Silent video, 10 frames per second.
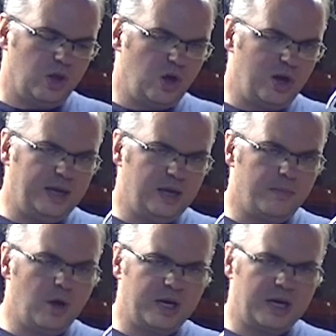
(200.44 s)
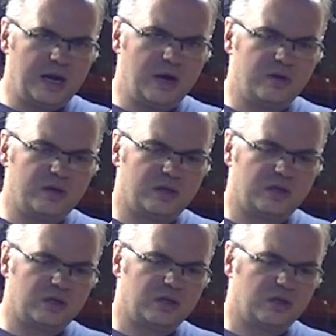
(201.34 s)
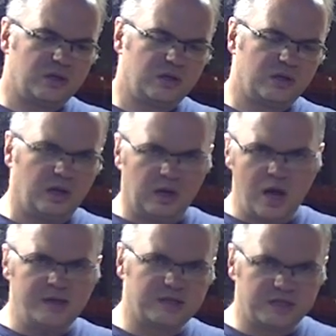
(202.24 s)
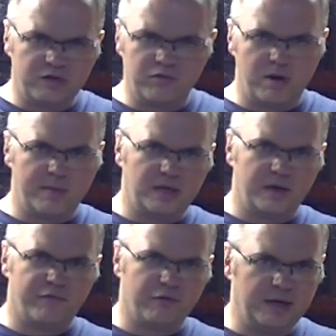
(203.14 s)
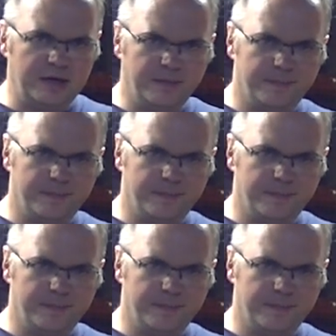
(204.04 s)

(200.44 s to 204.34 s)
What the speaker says: Earlier Mondeos, the lines actually run a bit differently,